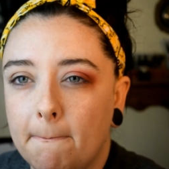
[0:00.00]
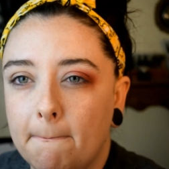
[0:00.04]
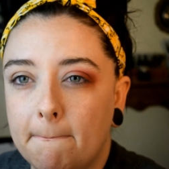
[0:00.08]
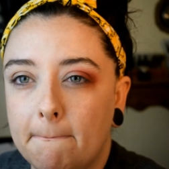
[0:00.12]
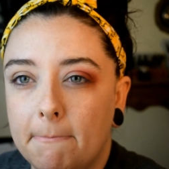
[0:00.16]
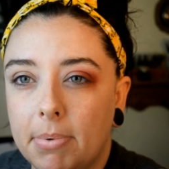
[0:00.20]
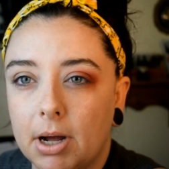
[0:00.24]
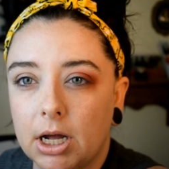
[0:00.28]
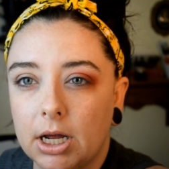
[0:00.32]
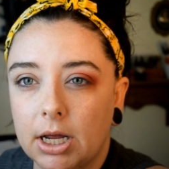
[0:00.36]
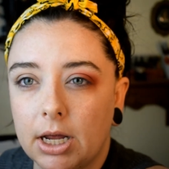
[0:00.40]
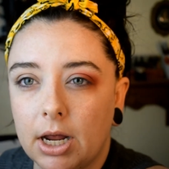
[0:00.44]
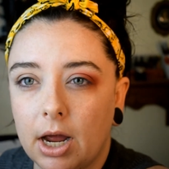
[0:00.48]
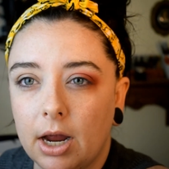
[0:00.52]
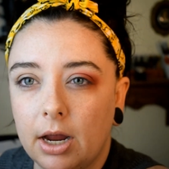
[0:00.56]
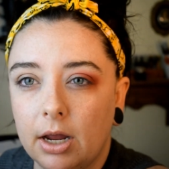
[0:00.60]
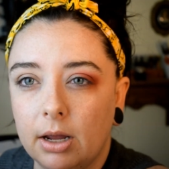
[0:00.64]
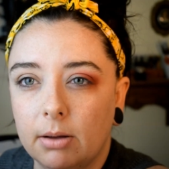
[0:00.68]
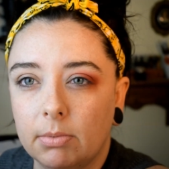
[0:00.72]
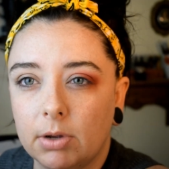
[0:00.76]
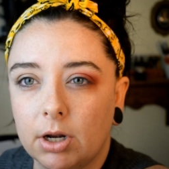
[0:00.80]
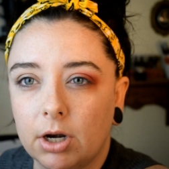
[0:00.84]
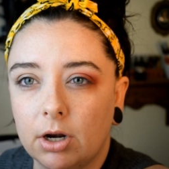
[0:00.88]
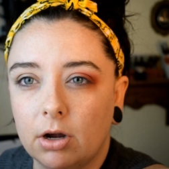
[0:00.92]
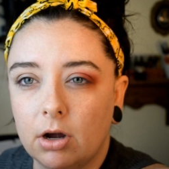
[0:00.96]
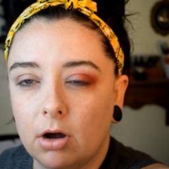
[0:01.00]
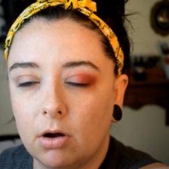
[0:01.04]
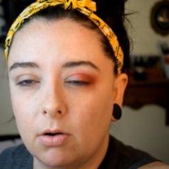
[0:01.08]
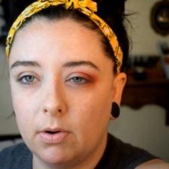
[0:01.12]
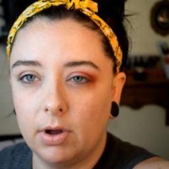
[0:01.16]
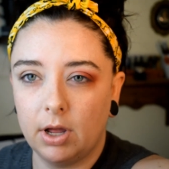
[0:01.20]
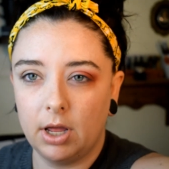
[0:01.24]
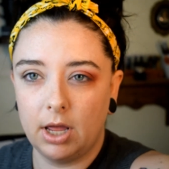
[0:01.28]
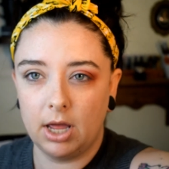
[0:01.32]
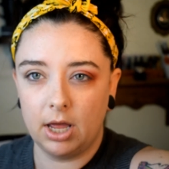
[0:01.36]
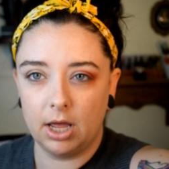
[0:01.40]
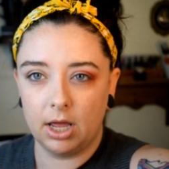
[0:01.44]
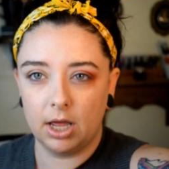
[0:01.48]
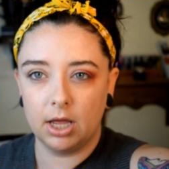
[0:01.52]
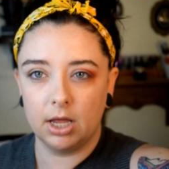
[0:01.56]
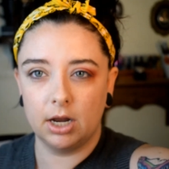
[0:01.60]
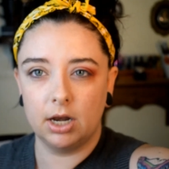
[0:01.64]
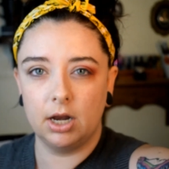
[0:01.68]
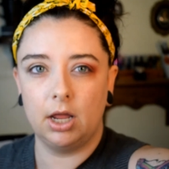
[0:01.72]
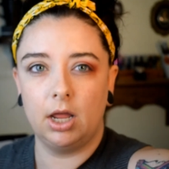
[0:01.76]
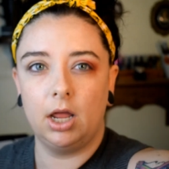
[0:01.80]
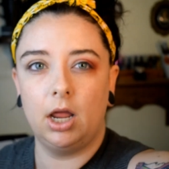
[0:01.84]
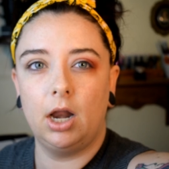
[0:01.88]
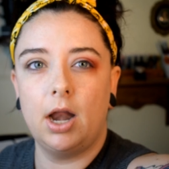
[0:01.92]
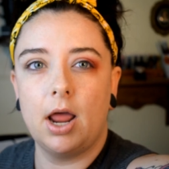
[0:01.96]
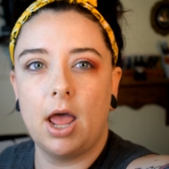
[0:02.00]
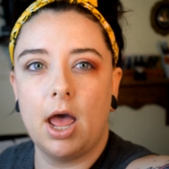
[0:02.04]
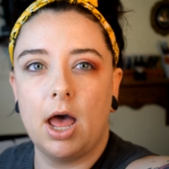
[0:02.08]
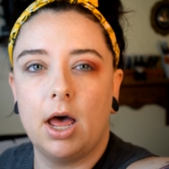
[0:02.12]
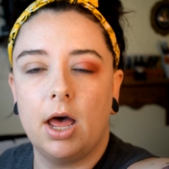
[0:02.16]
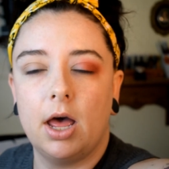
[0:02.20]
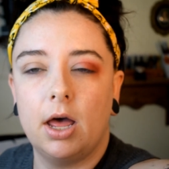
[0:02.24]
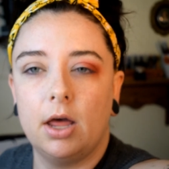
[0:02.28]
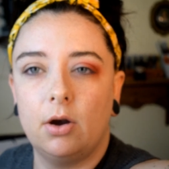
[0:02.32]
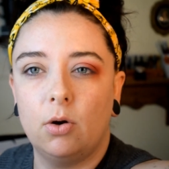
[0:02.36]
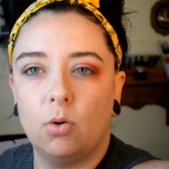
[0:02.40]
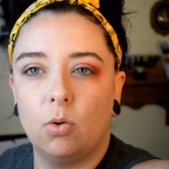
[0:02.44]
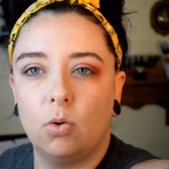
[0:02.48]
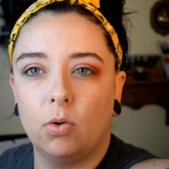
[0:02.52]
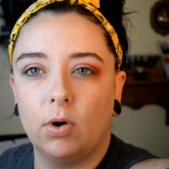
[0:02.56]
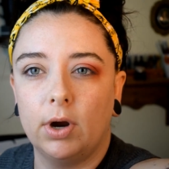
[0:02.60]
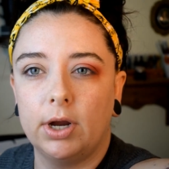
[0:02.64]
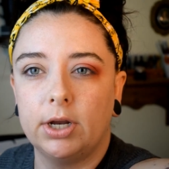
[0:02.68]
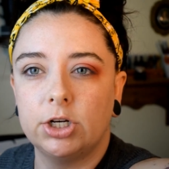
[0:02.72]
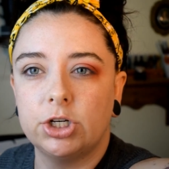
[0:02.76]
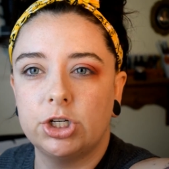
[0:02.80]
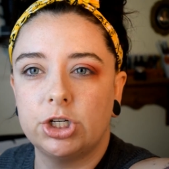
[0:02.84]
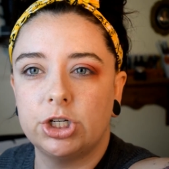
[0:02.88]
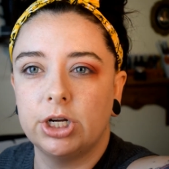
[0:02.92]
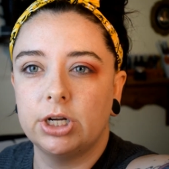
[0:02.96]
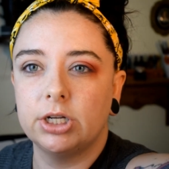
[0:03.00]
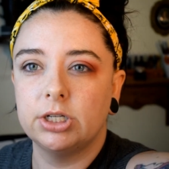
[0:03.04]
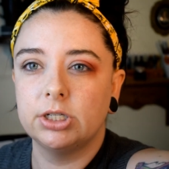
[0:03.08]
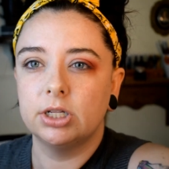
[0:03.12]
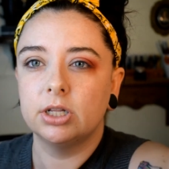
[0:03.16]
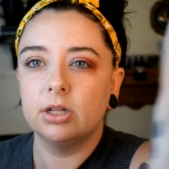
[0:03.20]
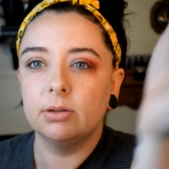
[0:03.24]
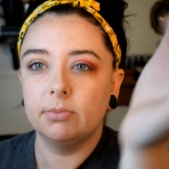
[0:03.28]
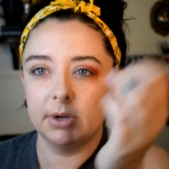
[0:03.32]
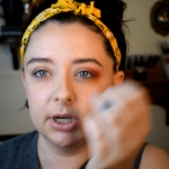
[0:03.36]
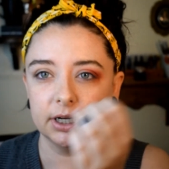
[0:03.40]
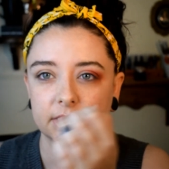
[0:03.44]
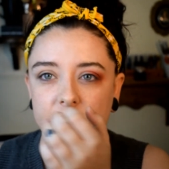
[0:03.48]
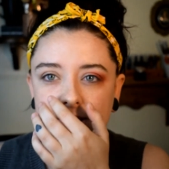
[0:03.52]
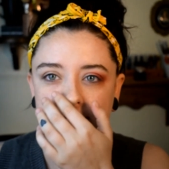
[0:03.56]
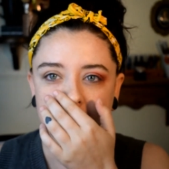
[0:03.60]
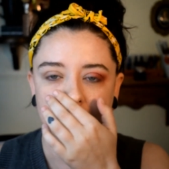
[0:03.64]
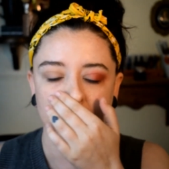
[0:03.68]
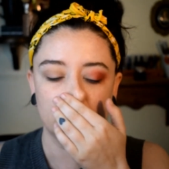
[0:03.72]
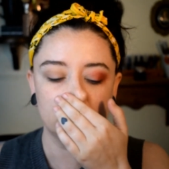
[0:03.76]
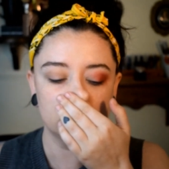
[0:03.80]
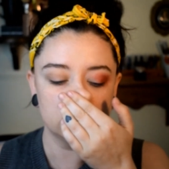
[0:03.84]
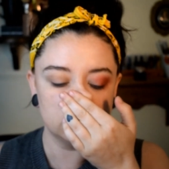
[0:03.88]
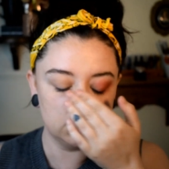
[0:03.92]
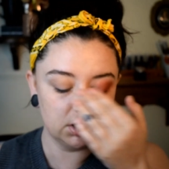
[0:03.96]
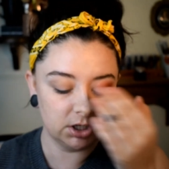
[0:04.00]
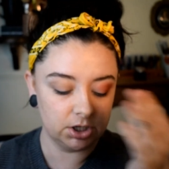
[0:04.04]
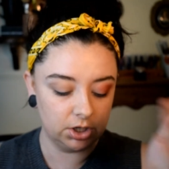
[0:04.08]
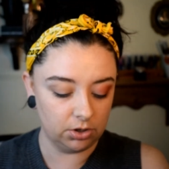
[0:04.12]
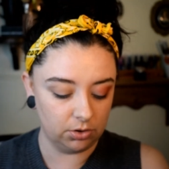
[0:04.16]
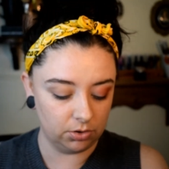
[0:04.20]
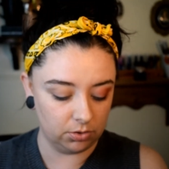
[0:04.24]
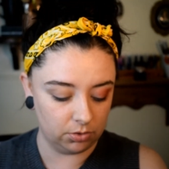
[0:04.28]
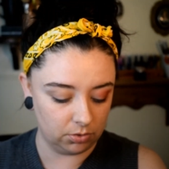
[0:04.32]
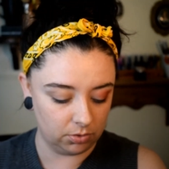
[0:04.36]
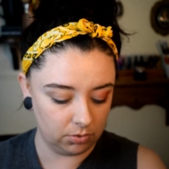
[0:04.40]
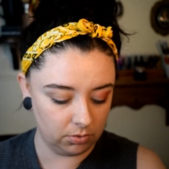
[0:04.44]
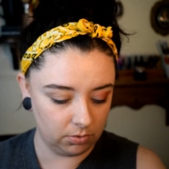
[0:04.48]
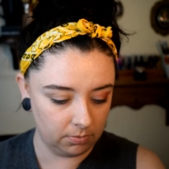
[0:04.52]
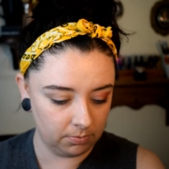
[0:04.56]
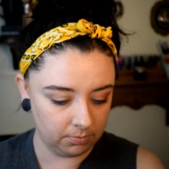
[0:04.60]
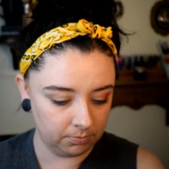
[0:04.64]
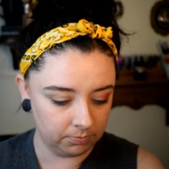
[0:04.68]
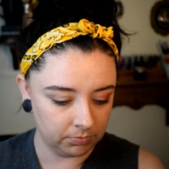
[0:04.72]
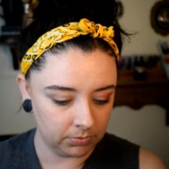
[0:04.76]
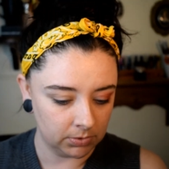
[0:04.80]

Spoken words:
But I am going to go ahead and add orange into the mix now too.